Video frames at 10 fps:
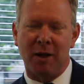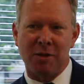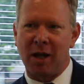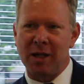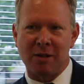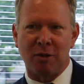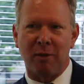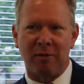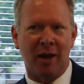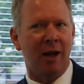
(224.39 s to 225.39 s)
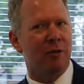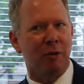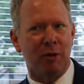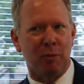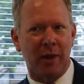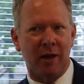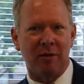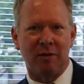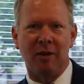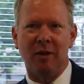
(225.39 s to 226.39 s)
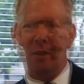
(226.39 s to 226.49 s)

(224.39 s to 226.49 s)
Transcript: Change is always there, it's always with us.